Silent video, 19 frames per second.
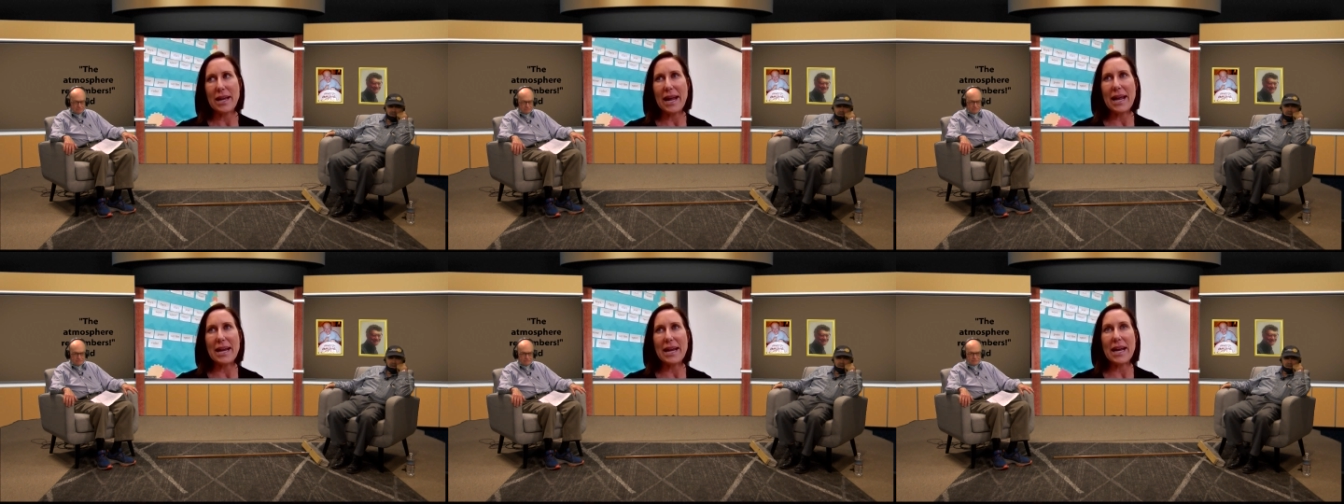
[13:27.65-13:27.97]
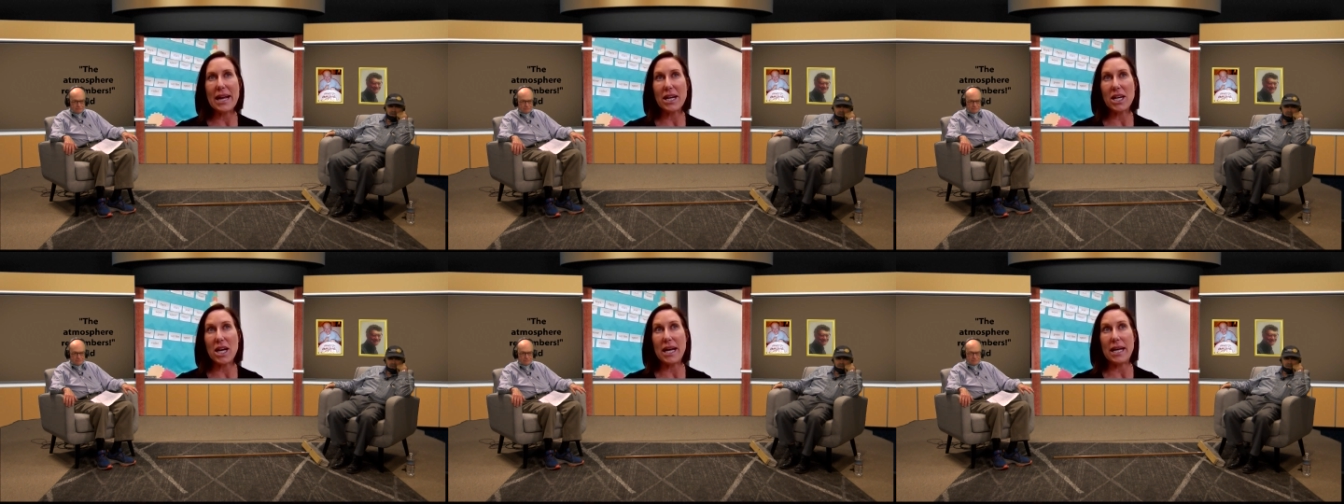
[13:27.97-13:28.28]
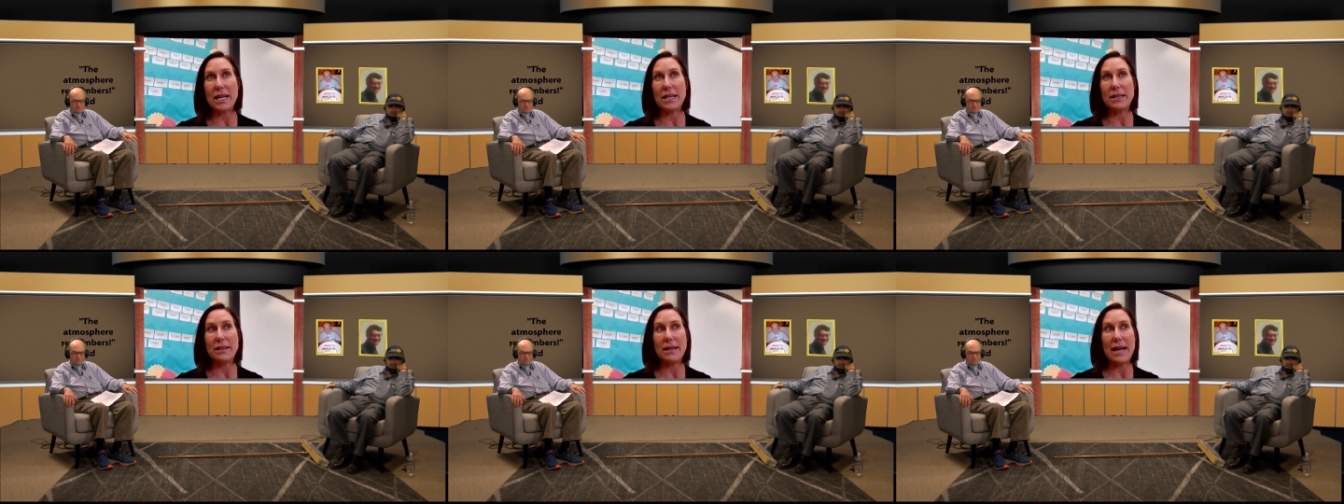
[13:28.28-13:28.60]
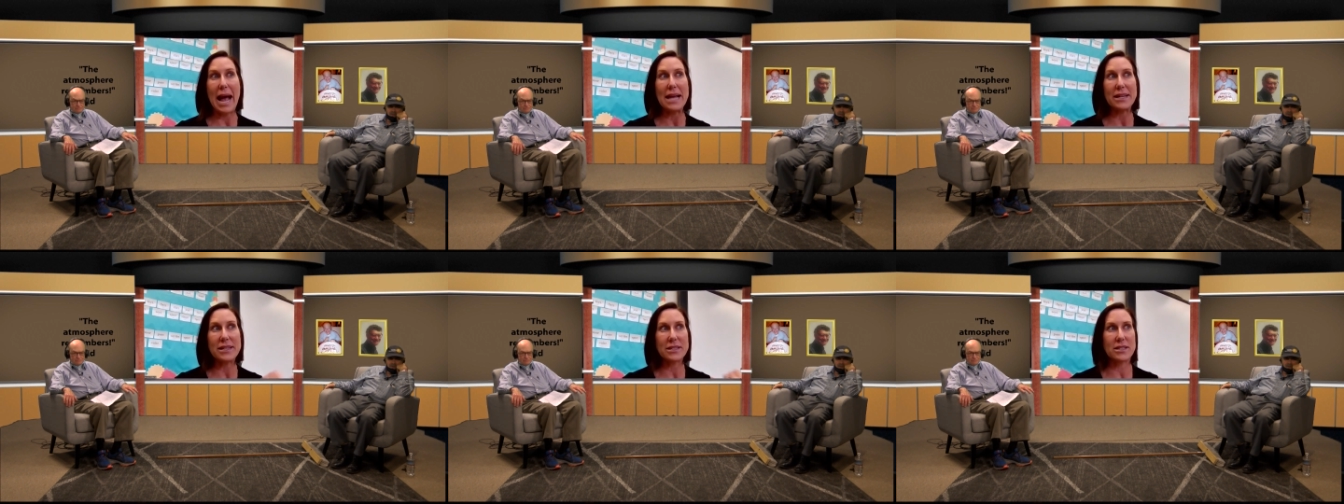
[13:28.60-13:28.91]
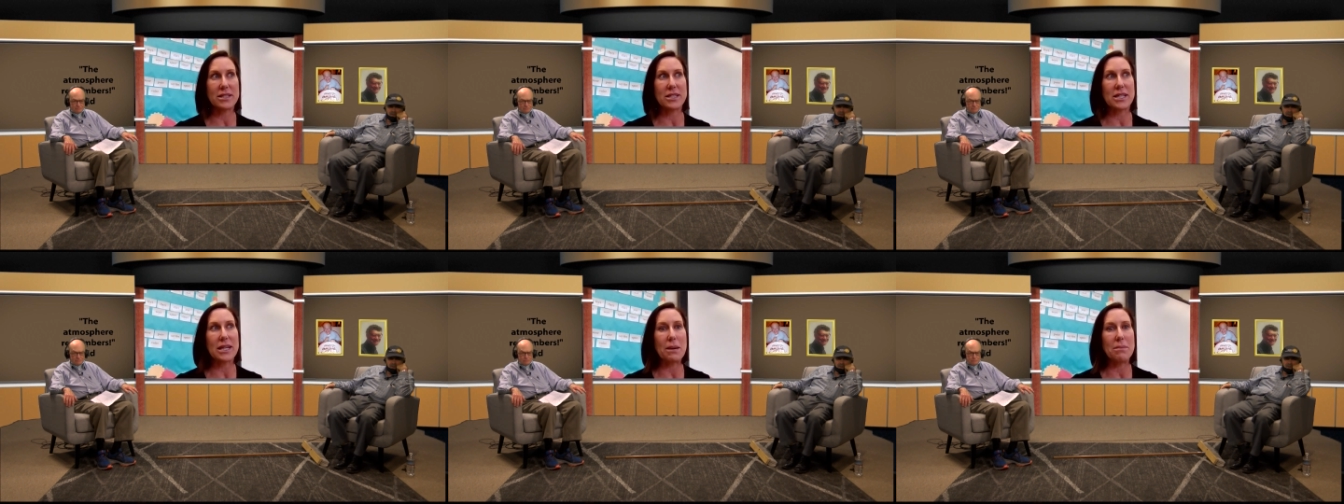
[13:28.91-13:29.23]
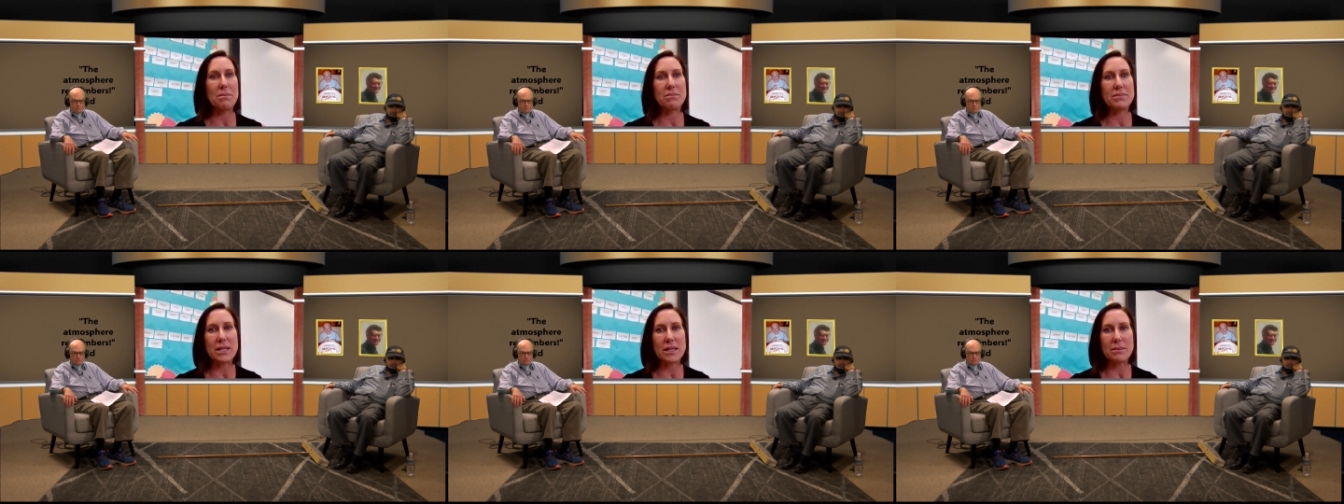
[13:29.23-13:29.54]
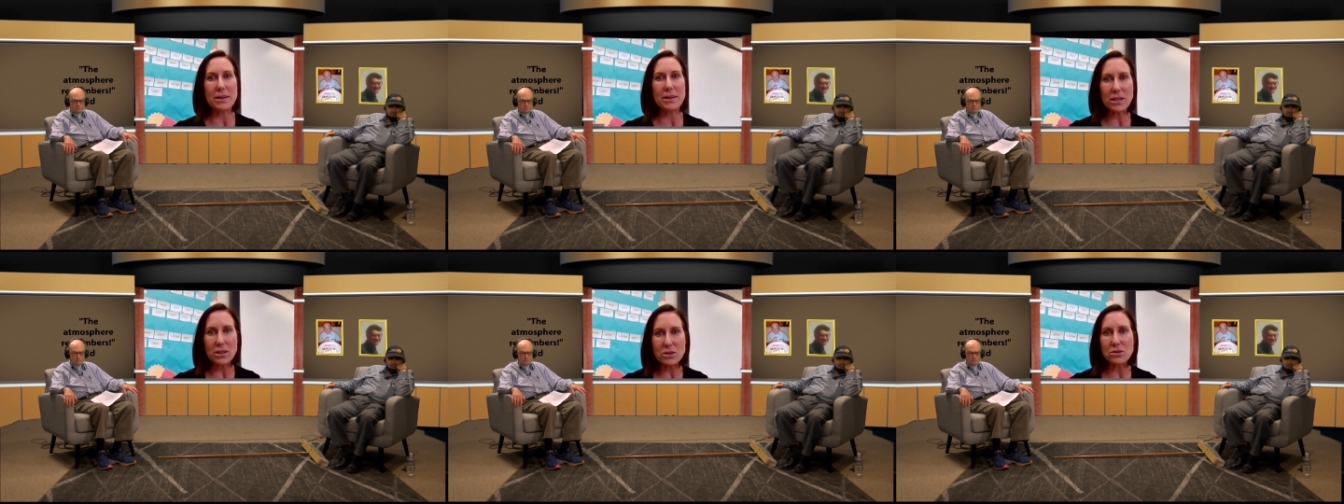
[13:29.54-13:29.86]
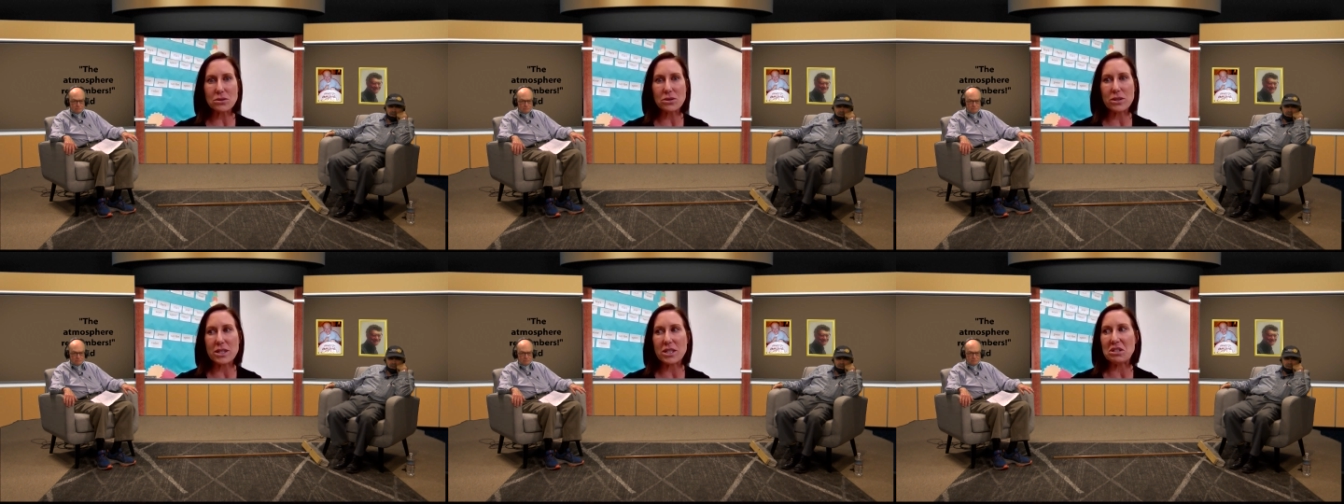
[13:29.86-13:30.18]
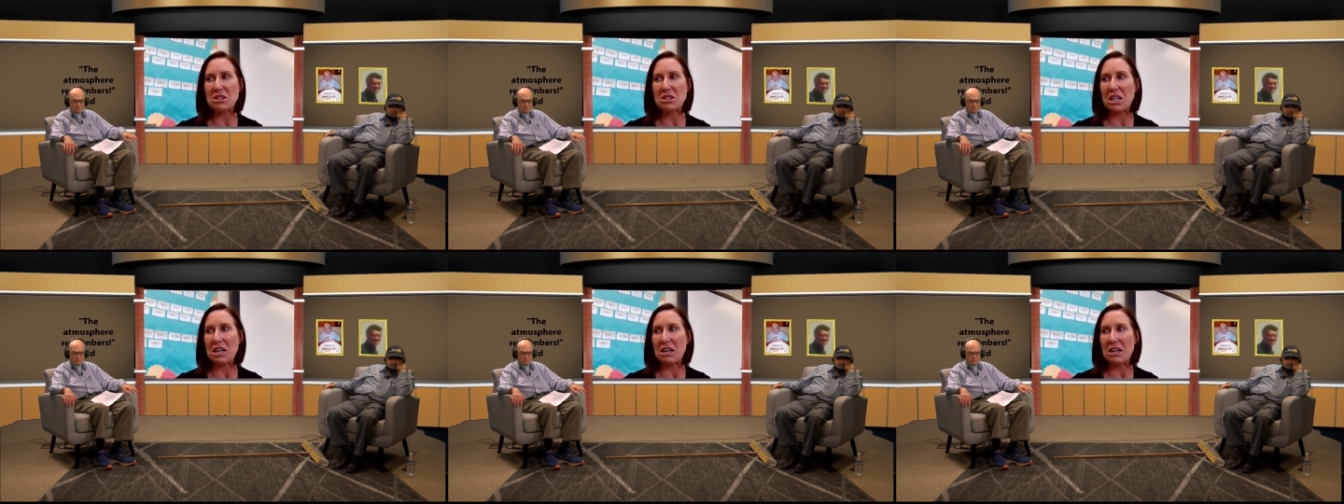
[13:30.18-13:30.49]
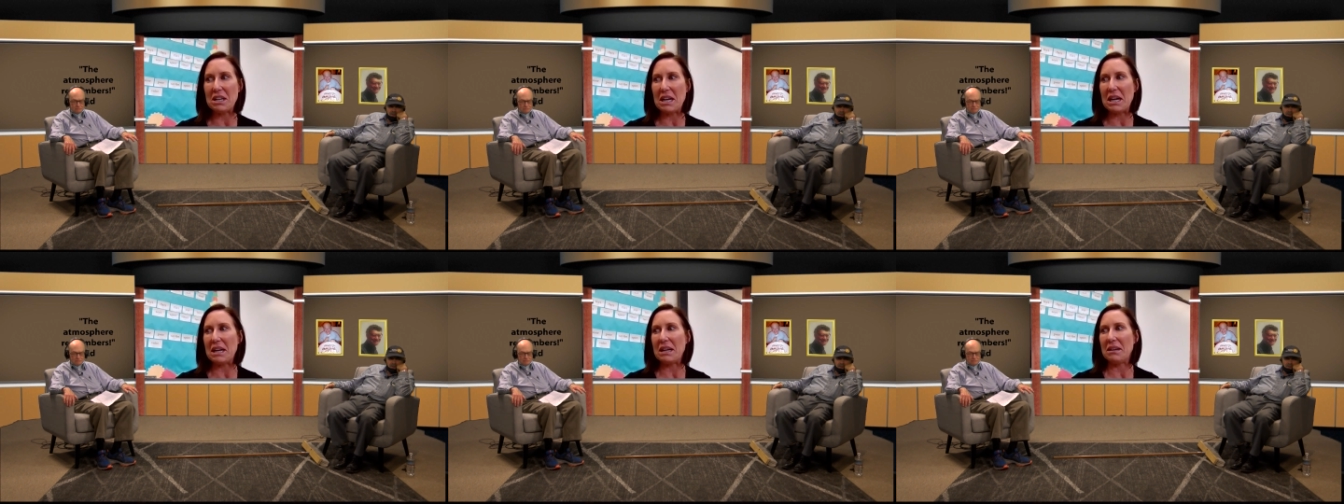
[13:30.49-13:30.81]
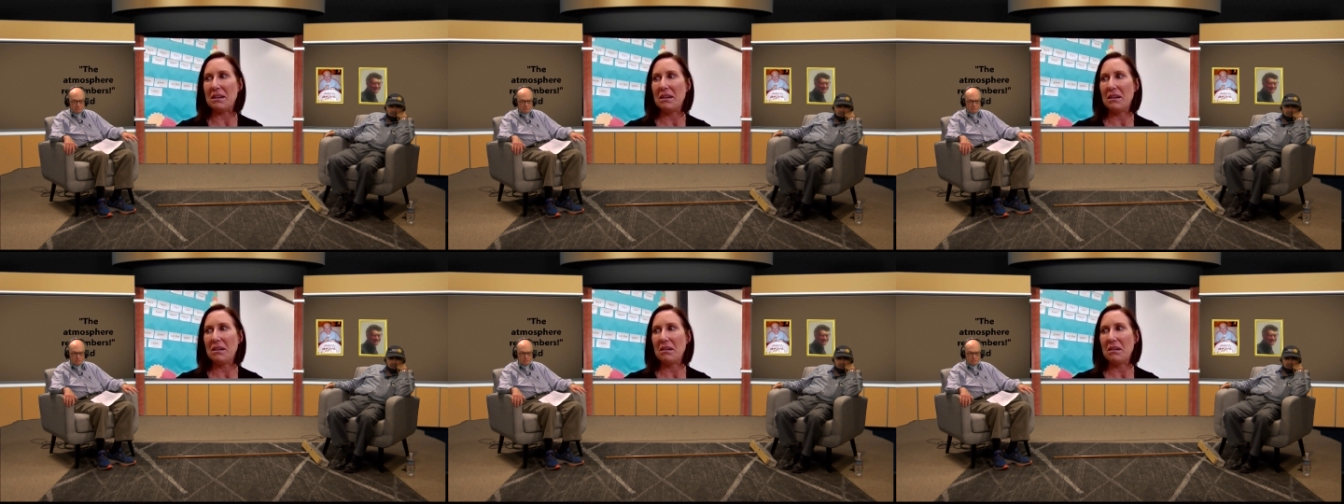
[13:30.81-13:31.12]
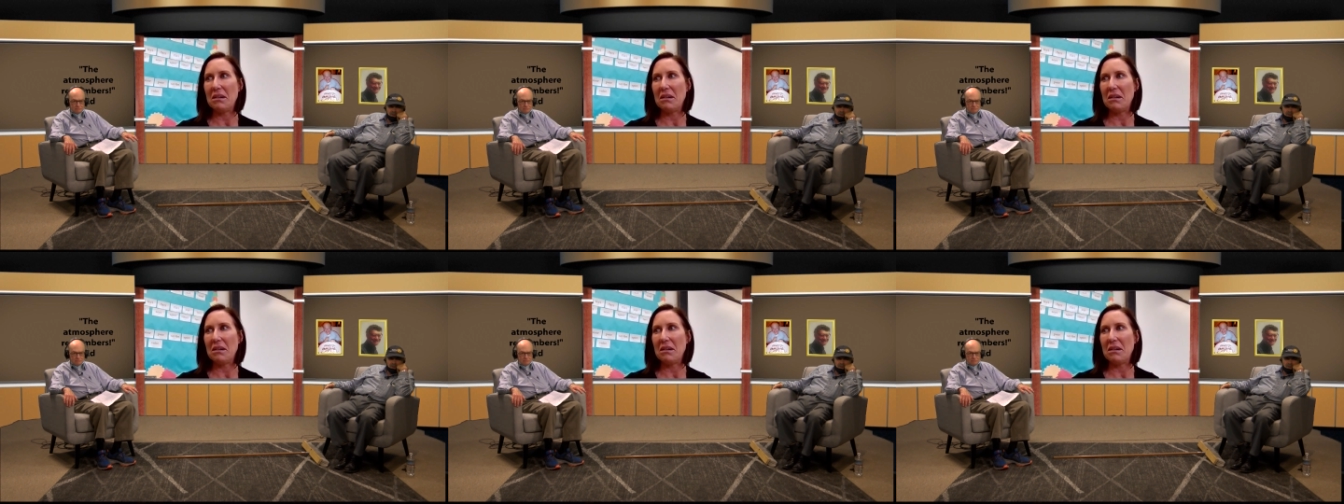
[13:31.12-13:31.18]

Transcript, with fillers: and I got asked to come to the middle school this year, and I